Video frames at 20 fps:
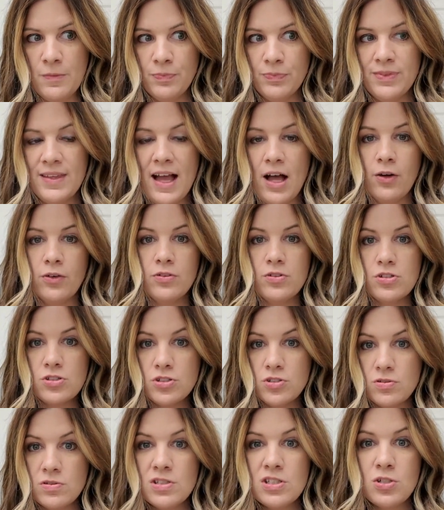Now, your
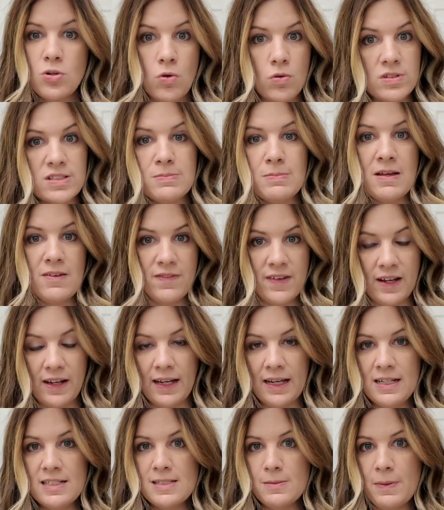students' goals may
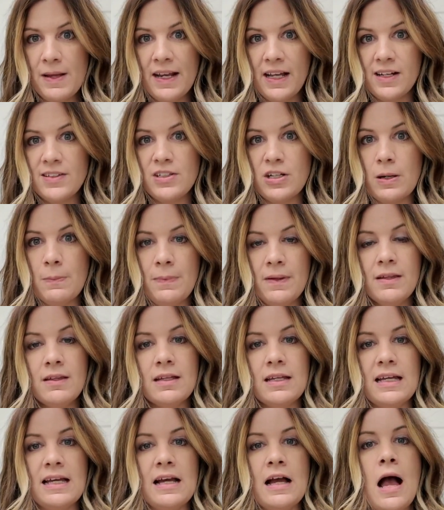vary depending on their
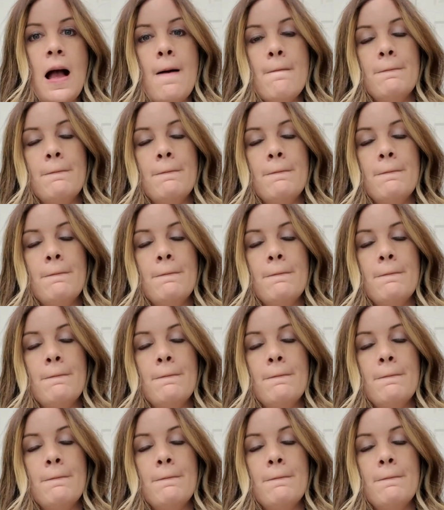ability,